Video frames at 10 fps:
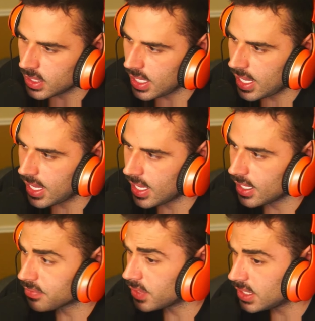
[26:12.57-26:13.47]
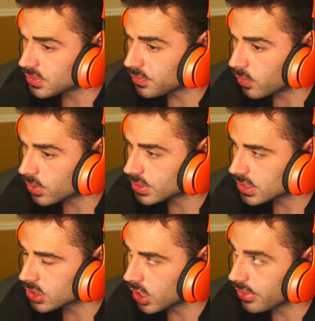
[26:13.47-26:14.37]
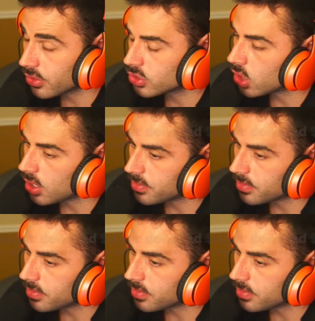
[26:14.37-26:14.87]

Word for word: and if it is forced, it's not their top